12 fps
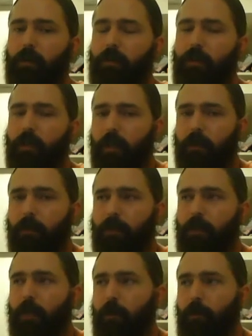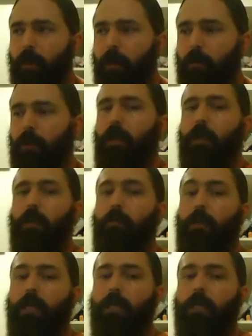This channel is not about
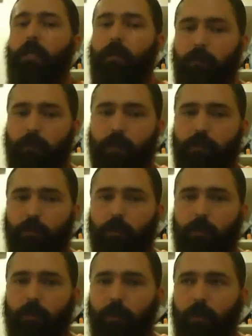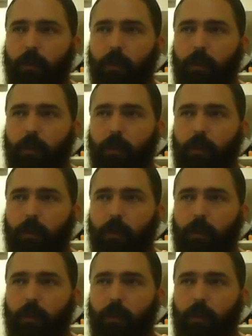me, the individual,